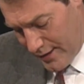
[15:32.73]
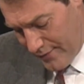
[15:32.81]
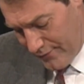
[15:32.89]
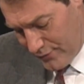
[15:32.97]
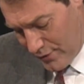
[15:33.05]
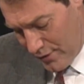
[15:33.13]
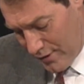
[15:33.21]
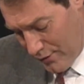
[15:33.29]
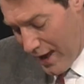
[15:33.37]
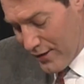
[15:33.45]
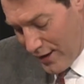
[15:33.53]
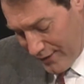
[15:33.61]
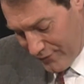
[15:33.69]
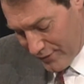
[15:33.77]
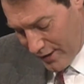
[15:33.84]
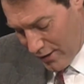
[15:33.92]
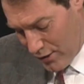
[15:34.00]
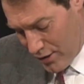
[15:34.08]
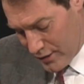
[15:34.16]
Lived. I'd like for
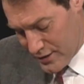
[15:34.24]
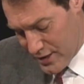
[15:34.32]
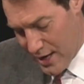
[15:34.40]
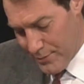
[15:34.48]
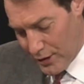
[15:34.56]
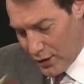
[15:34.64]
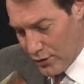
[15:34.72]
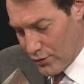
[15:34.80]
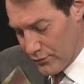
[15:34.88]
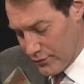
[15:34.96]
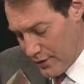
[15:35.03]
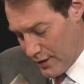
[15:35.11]
that. A Long Time Alone,